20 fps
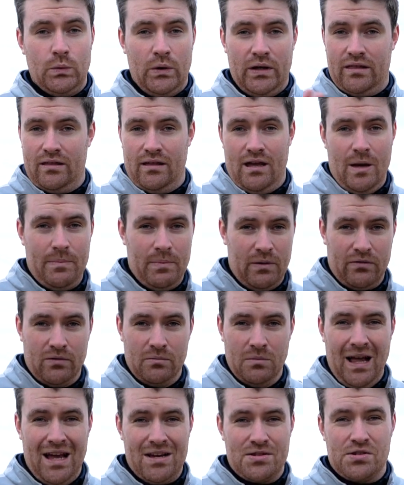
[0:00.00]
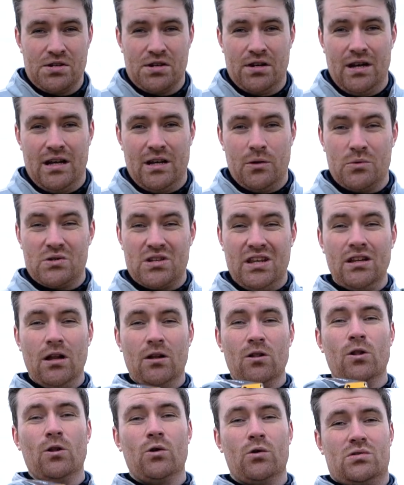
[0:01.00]
with the Epic from last year, and it was in the
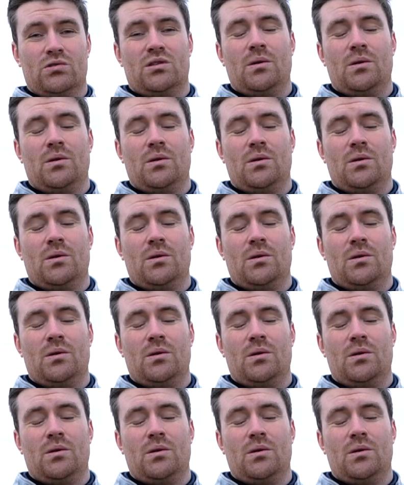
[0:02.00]
looks